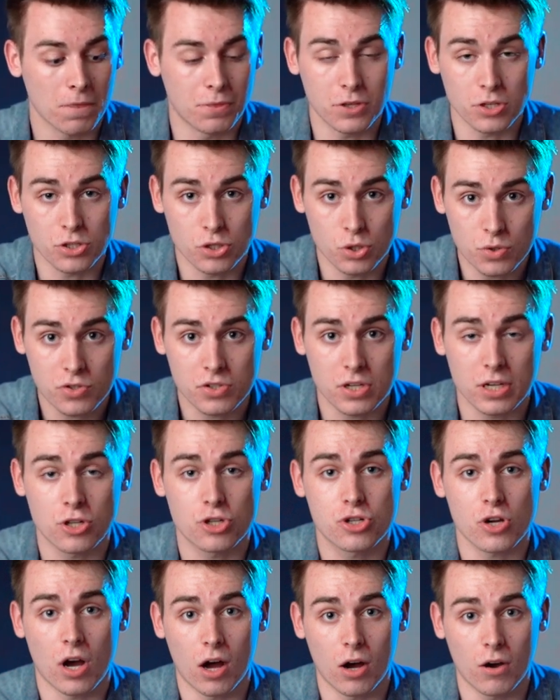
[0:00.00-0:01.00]
the
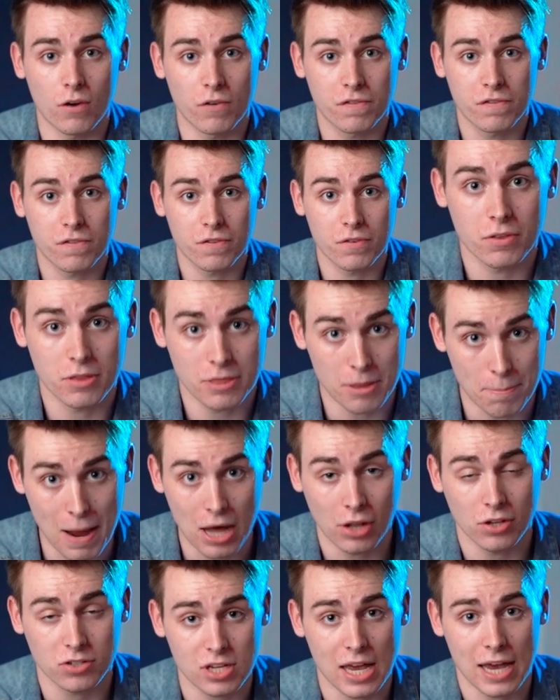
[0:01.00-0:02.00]
usage of the
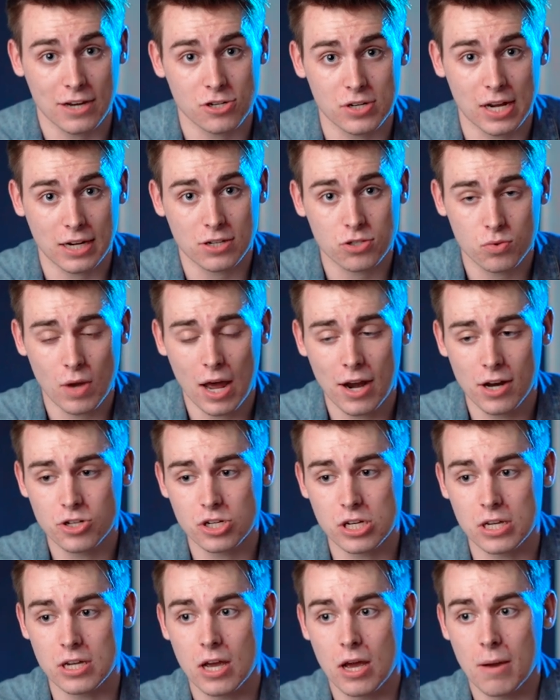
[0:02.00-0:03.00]
balanced hashtag
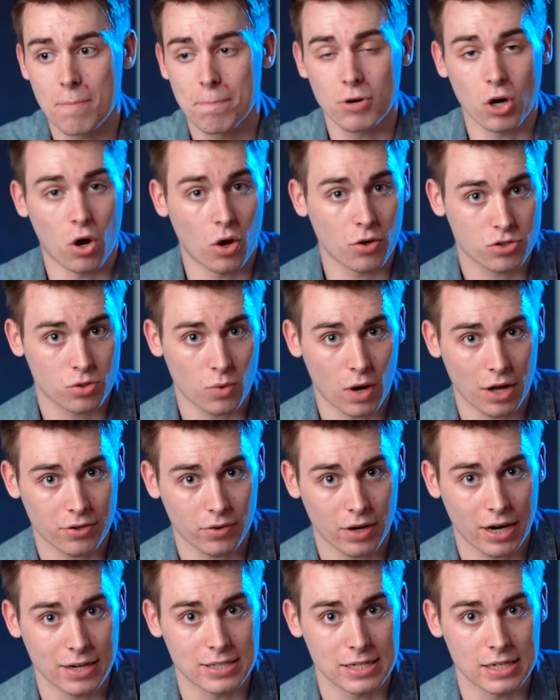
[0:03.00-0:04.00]
strategy, but also
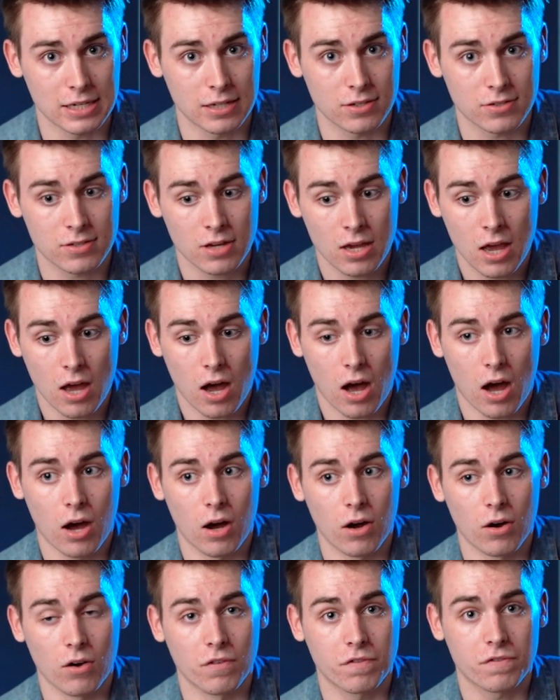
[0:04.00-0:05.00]
other ideas
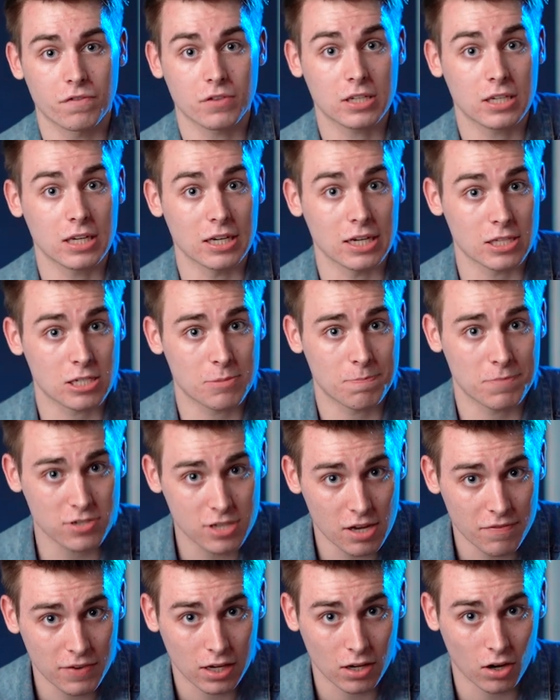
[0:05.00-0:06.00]
of getting
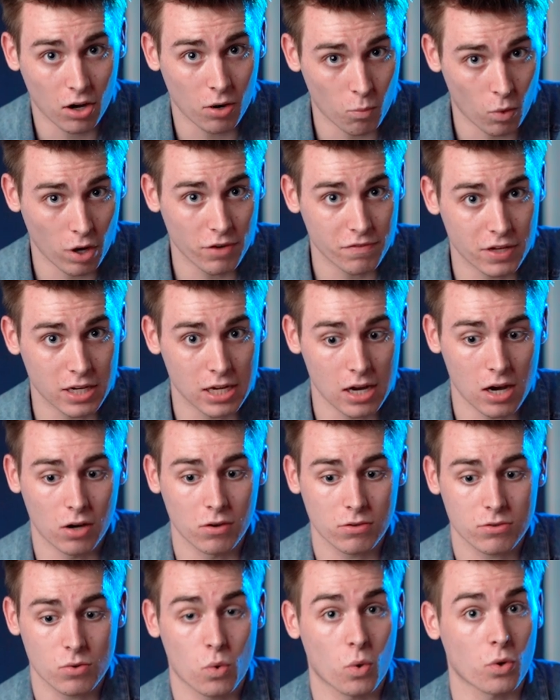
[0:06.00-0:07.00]
specific on one
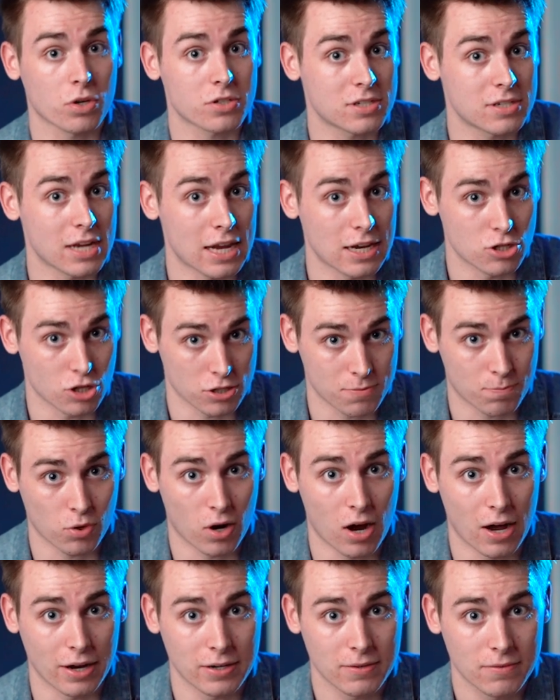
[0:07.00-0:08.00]
video or staying just
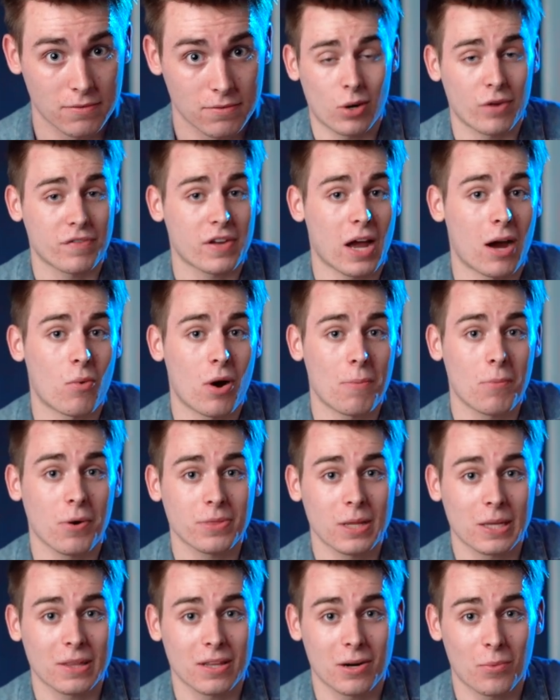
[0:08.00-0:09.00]
broad. Now I've got one more
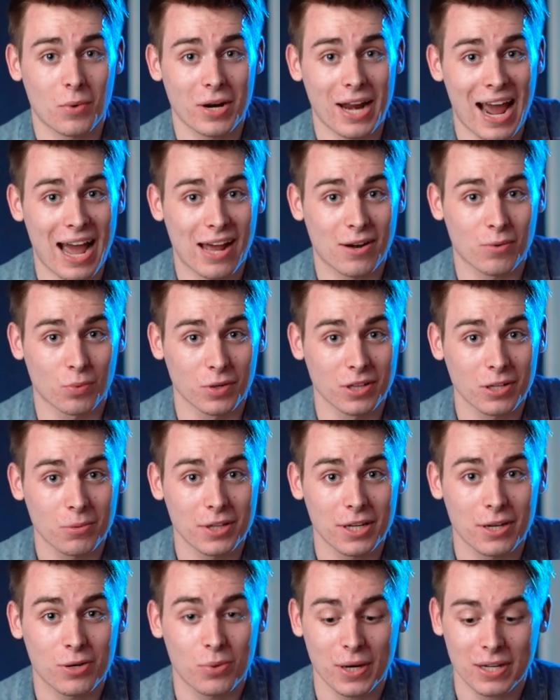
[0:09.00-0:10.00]
thing that I want to add really,
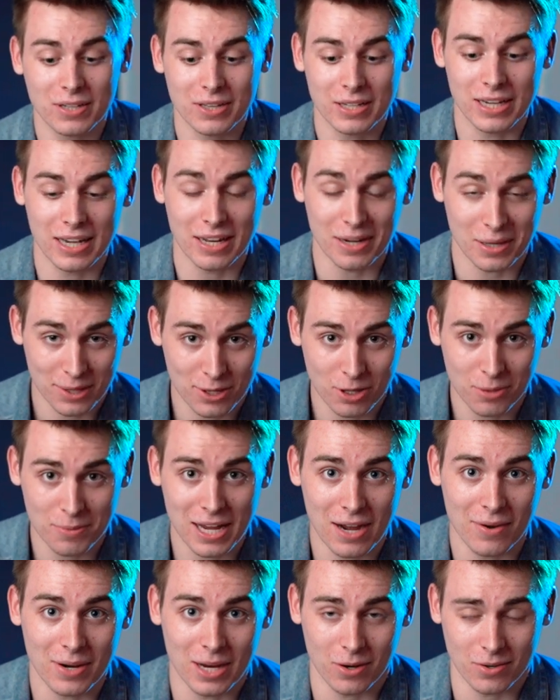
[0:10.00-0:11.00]
really quickly, and hear
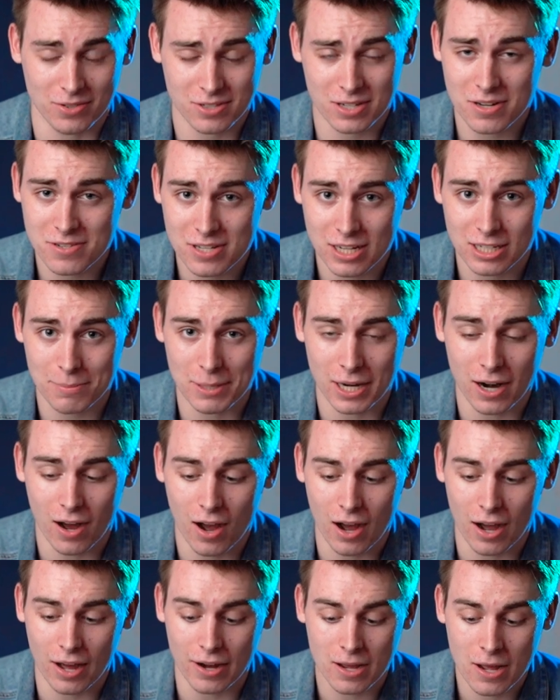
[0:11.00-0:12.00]
me out here. It's going to sound a bit
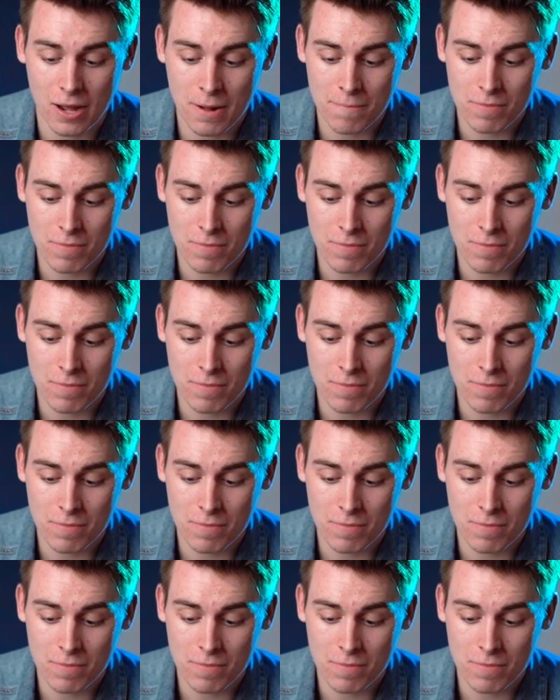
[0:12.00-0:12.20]
odd,